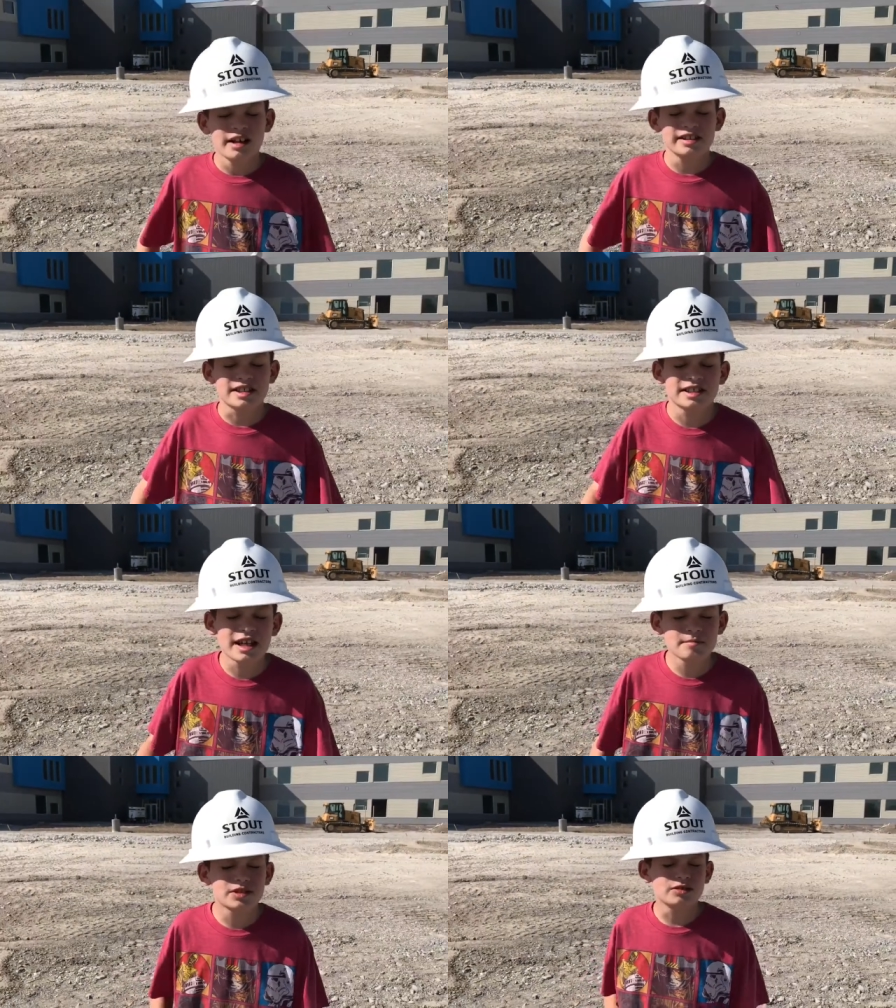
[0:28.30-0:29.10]
It's a
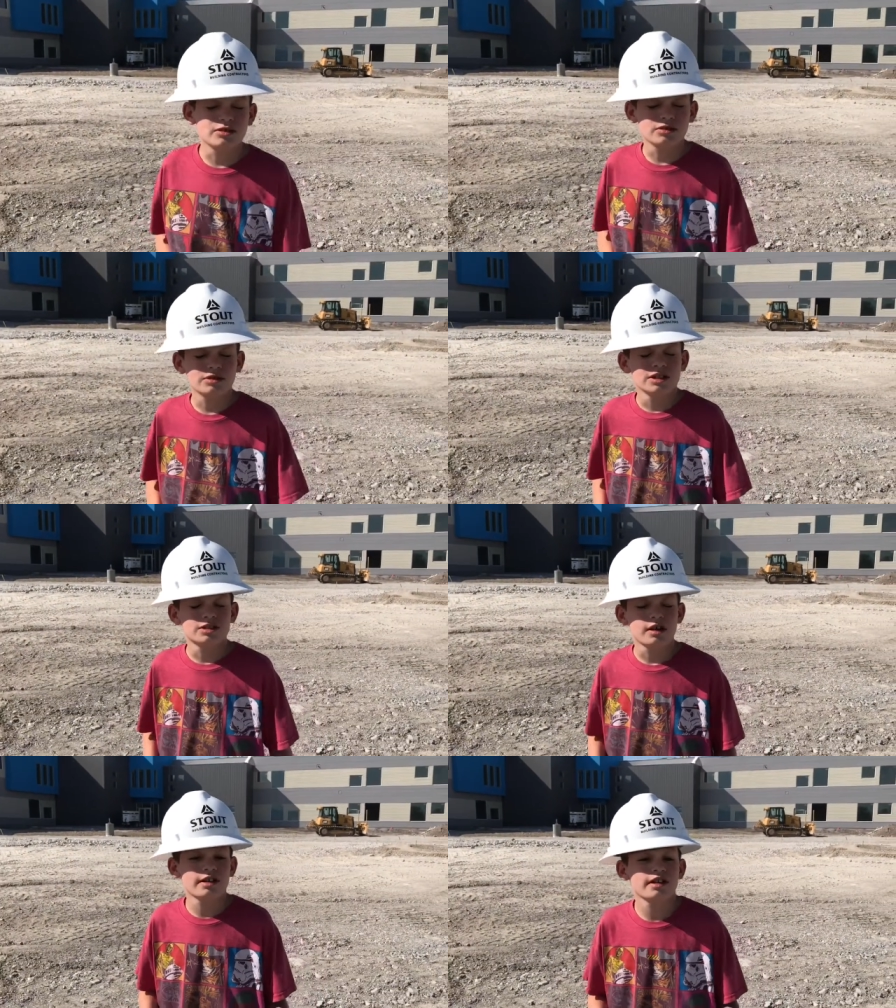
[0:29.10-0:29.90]
STEM school,
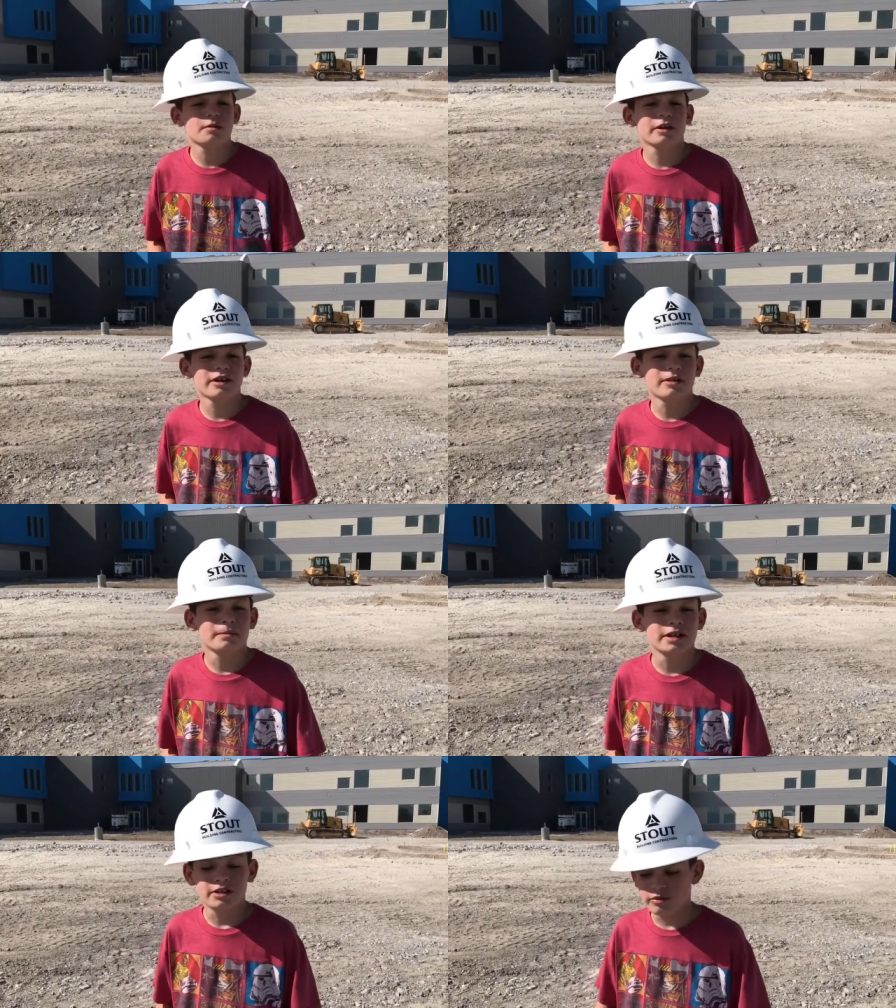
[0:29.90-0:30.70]
so I think we're going to
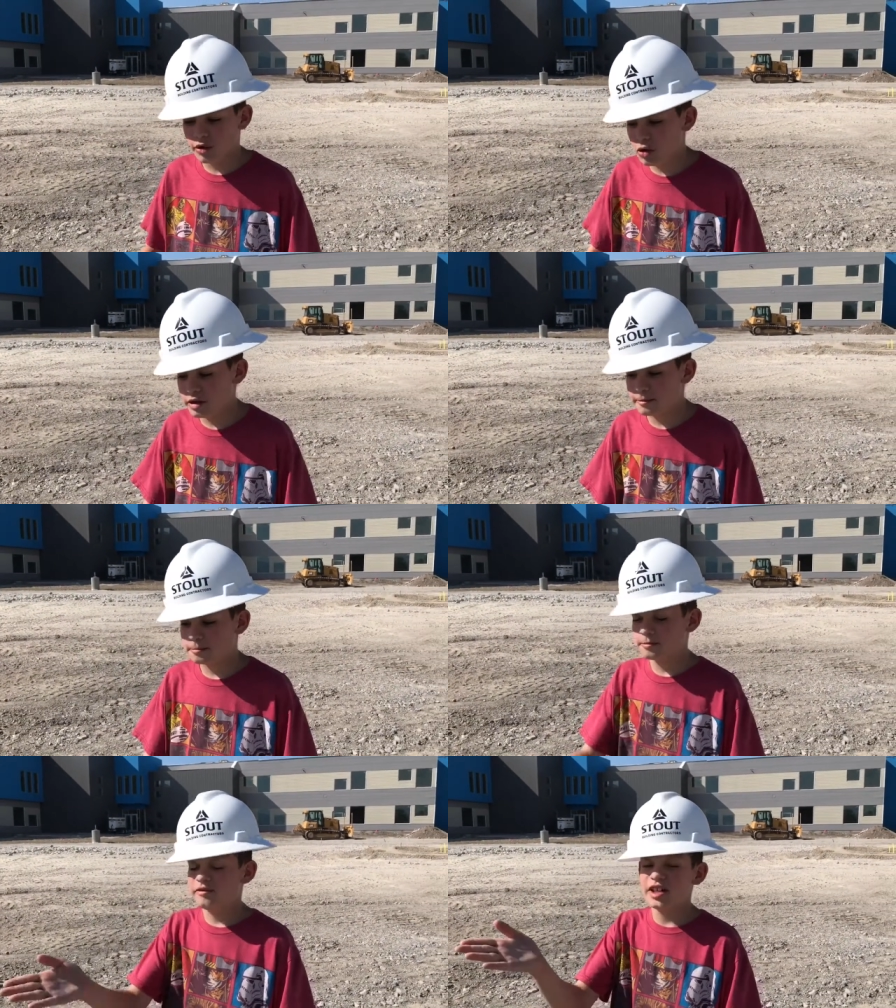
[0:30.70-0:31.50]
be growing
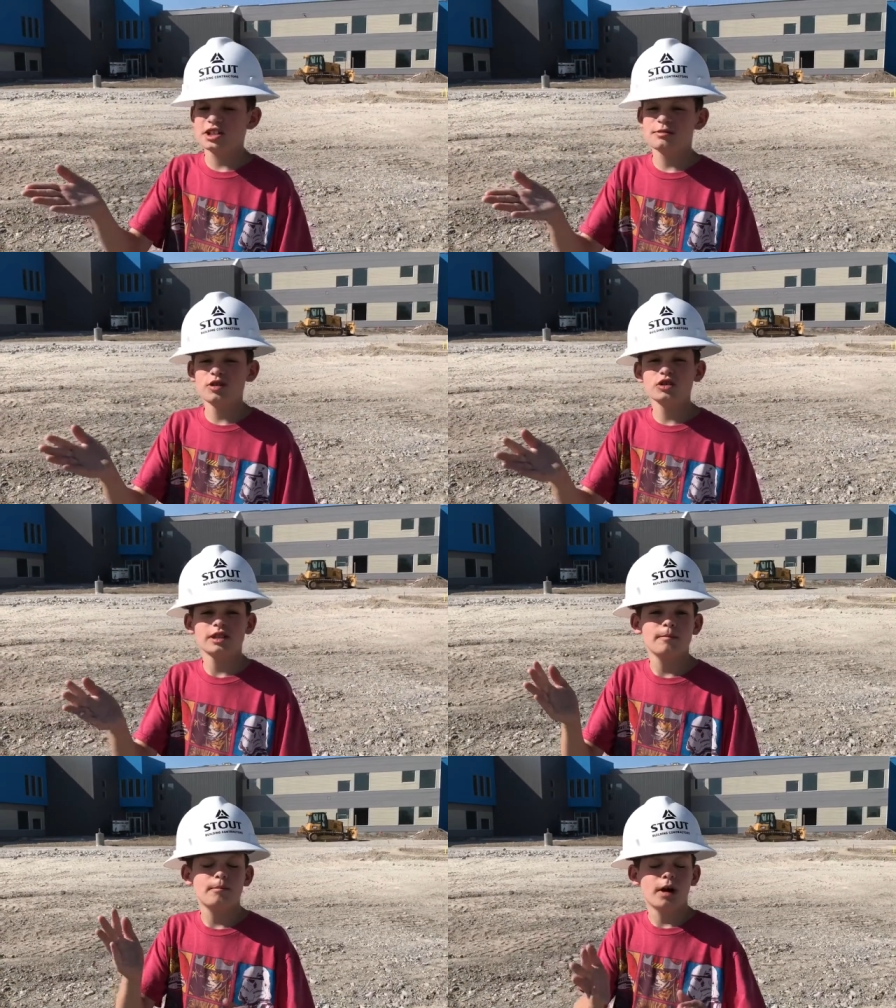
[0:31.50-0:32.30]
vegetables
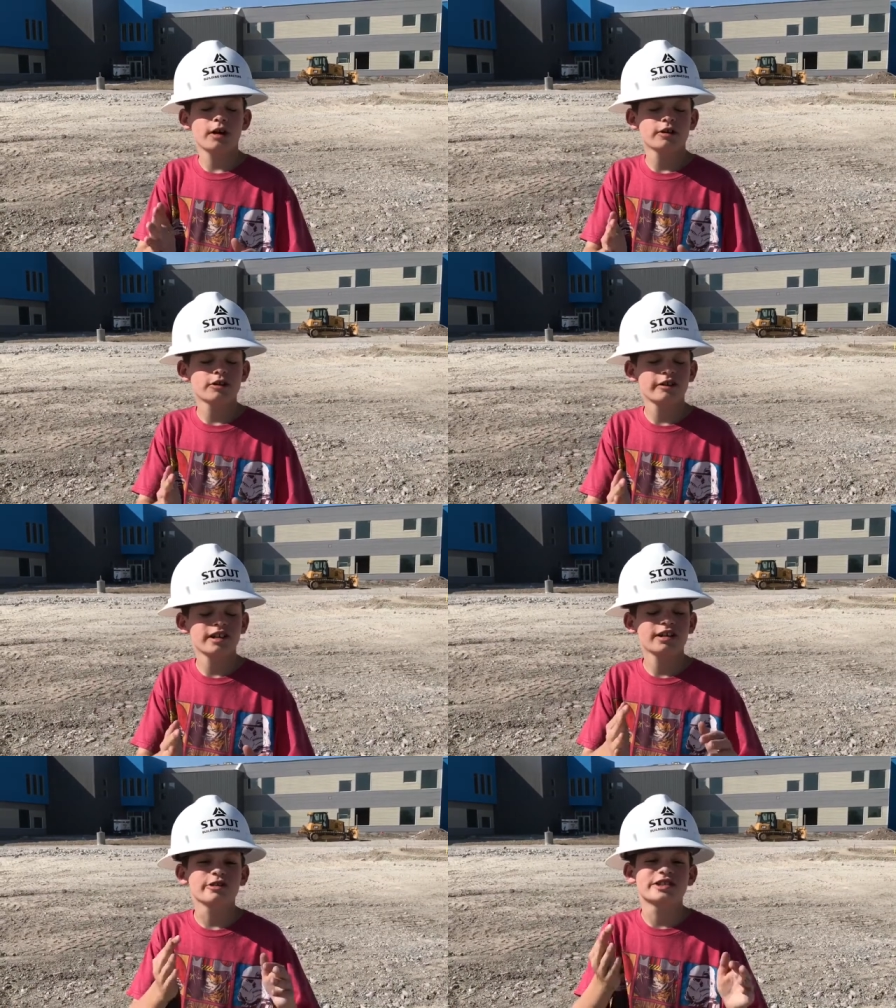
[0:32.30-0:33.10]
and
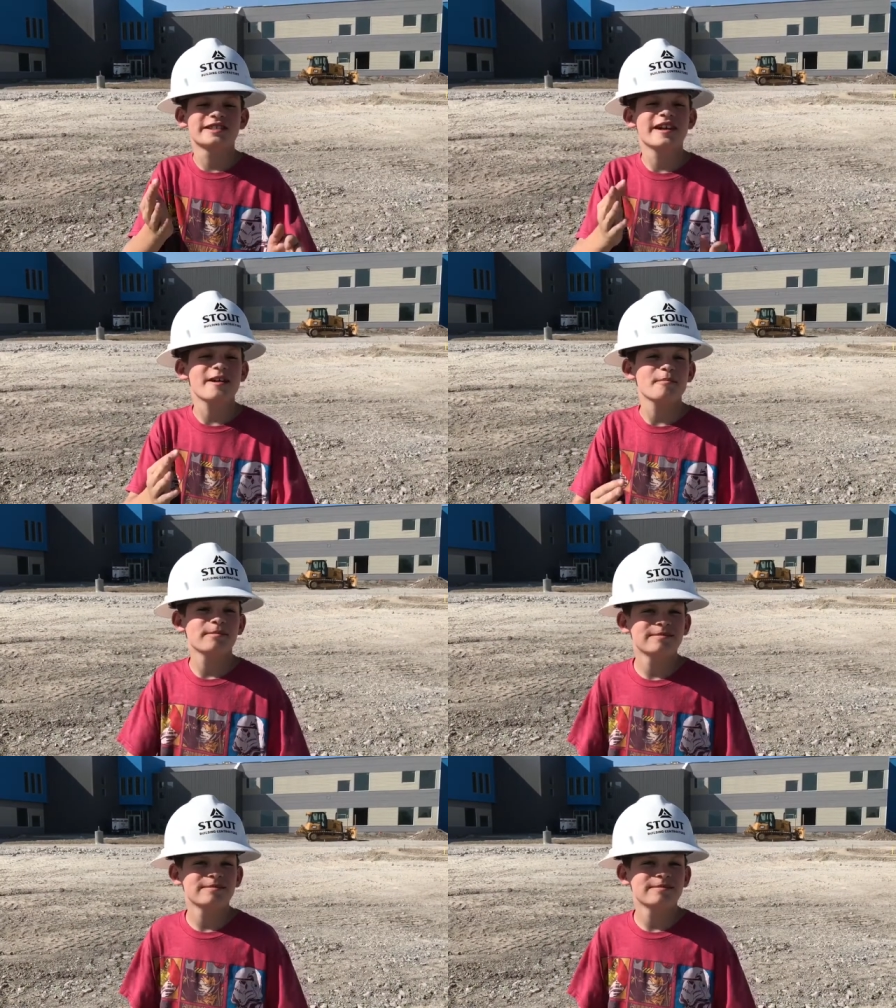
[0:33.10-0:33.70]
monitoring their STEM.